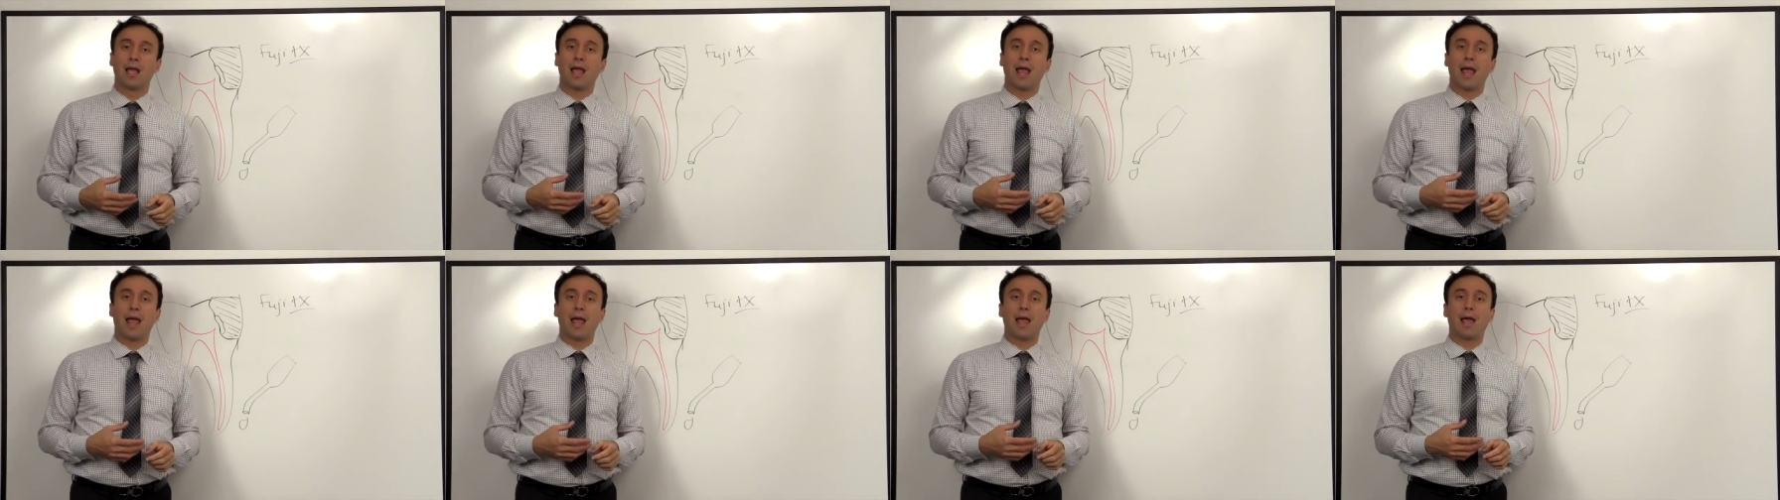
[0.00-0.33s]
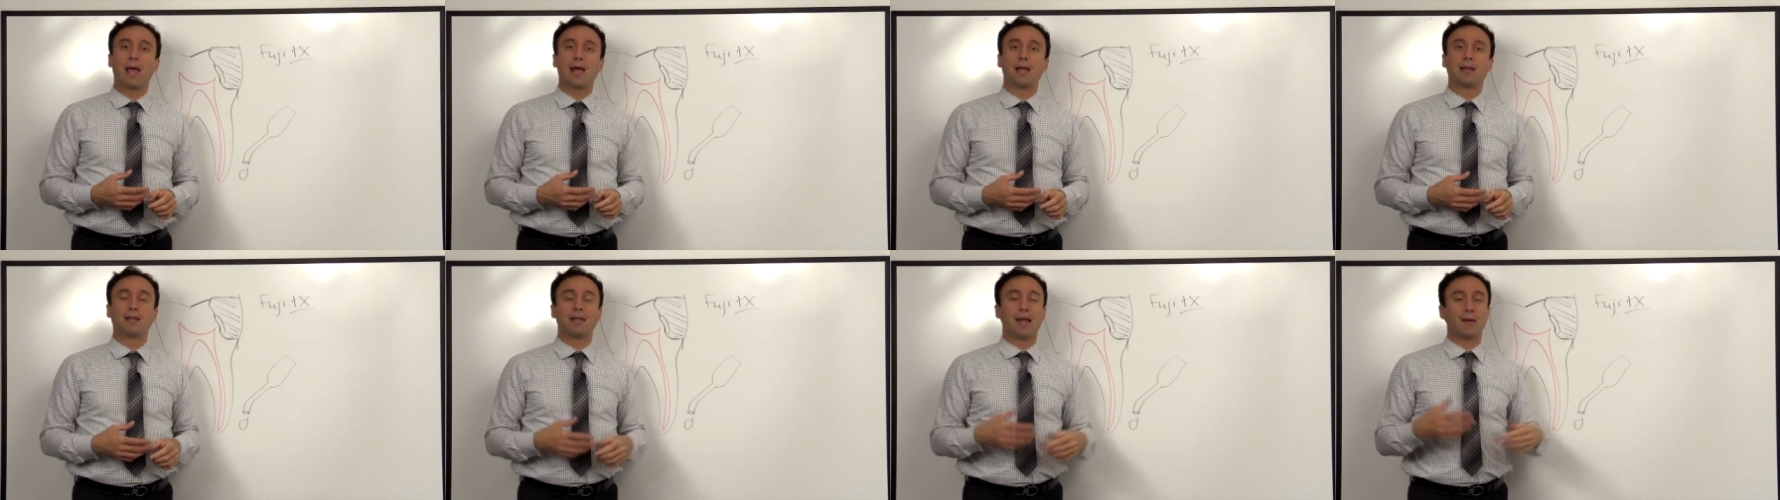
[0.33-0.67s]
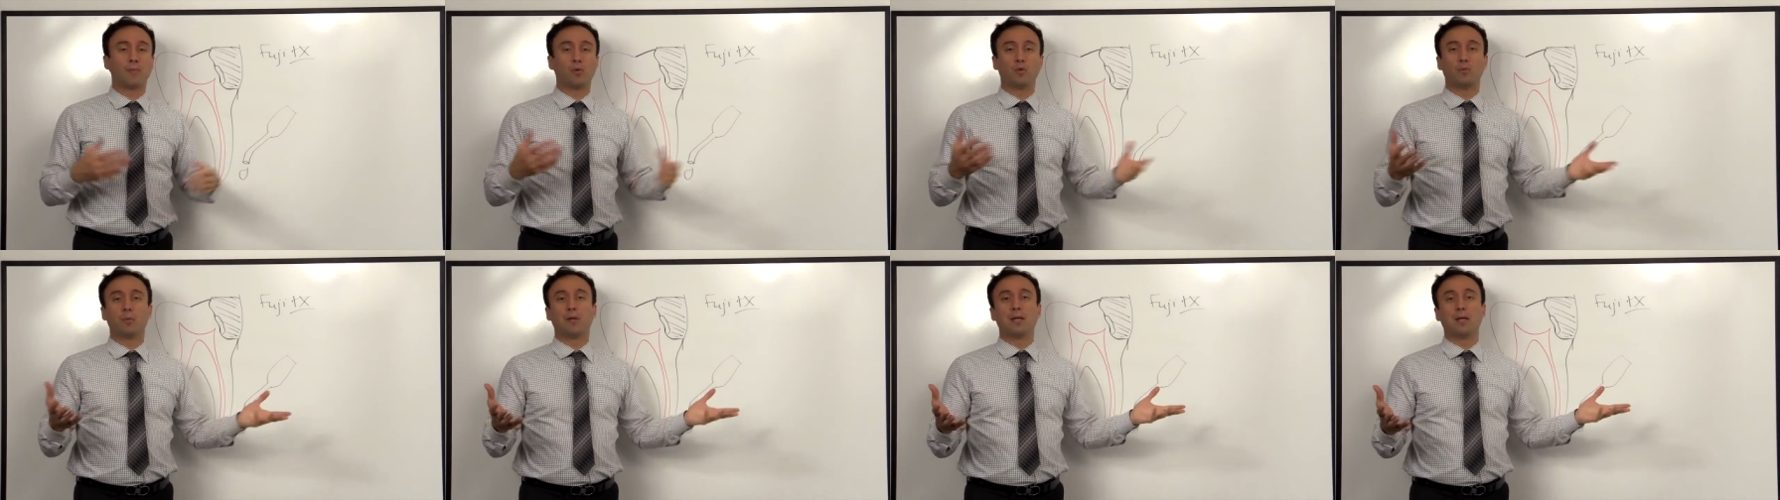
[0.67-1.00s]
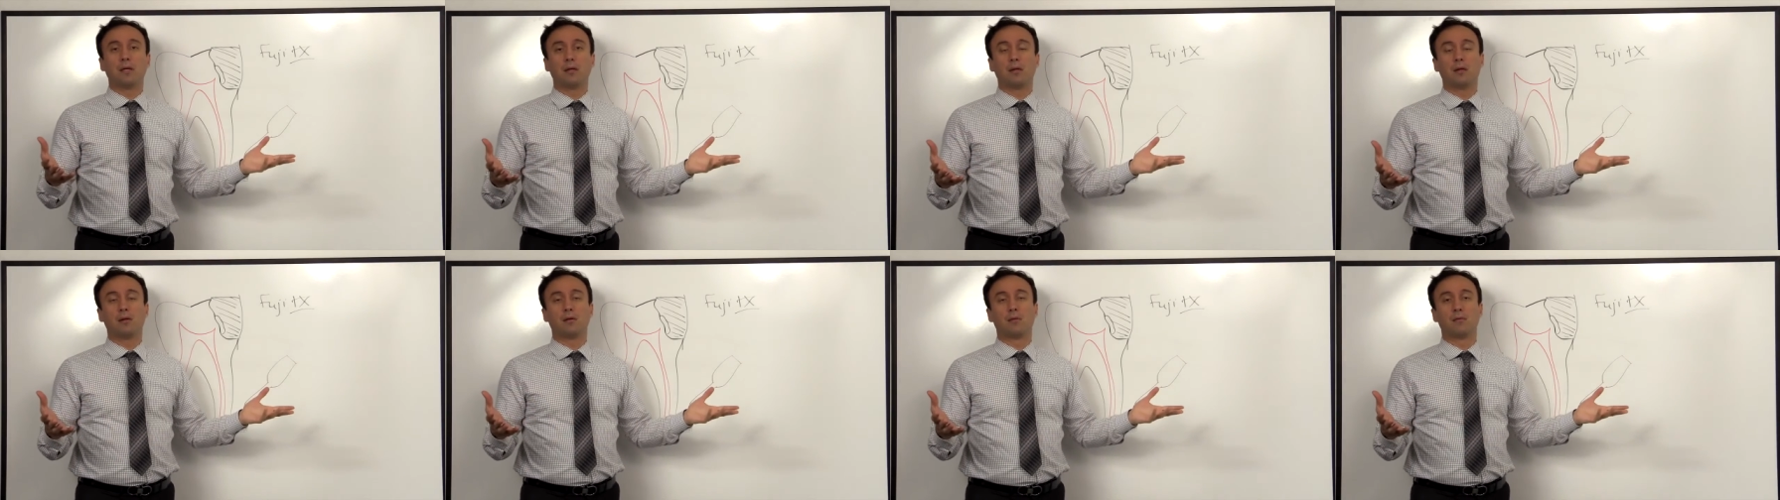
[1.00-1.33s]
and that would
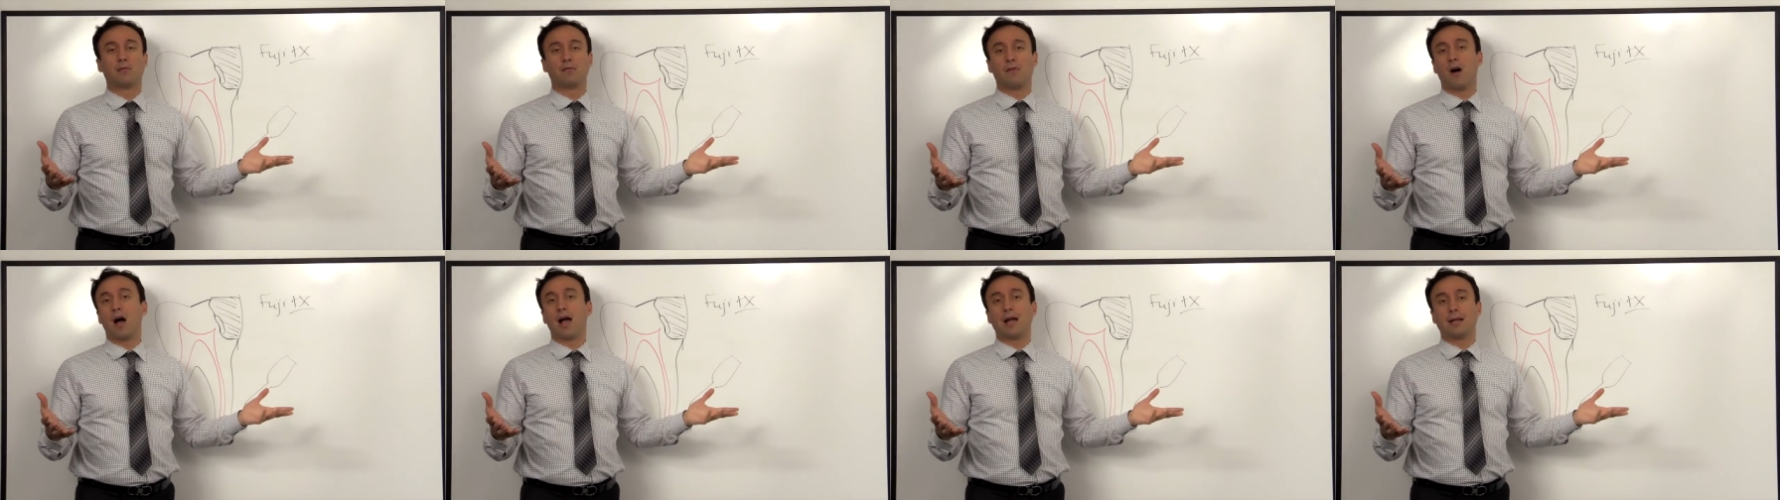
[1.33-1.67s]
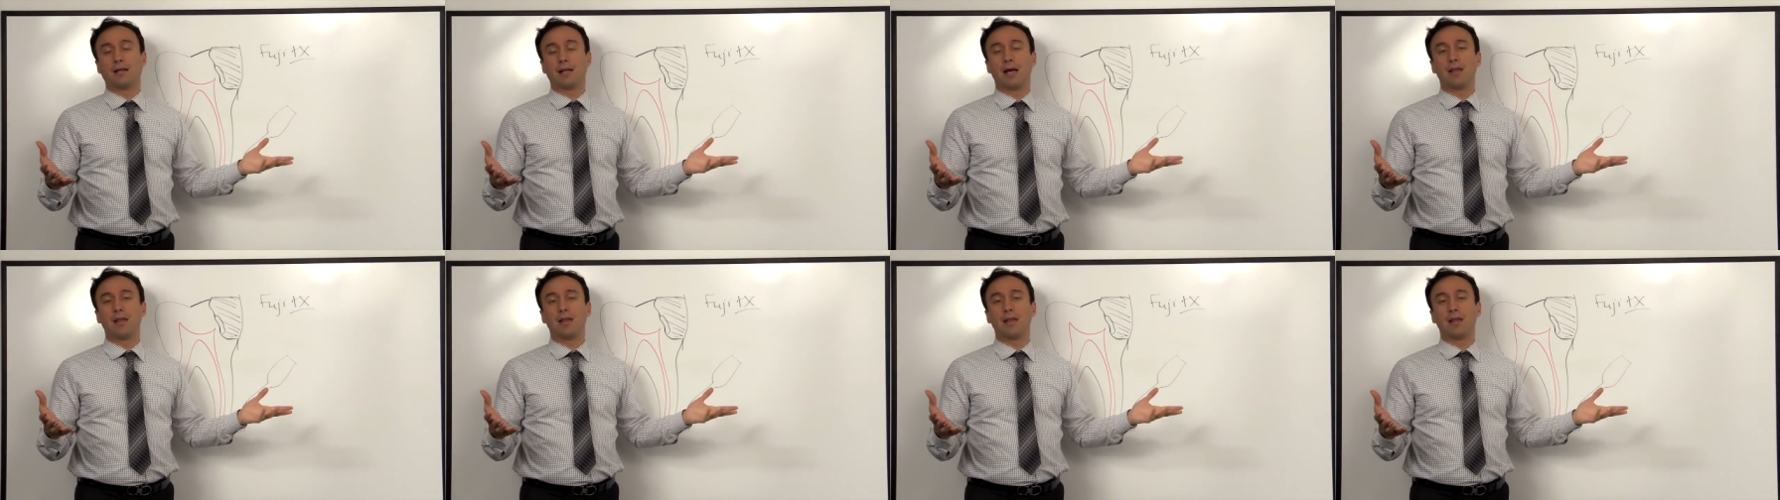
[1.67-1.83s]
be fine.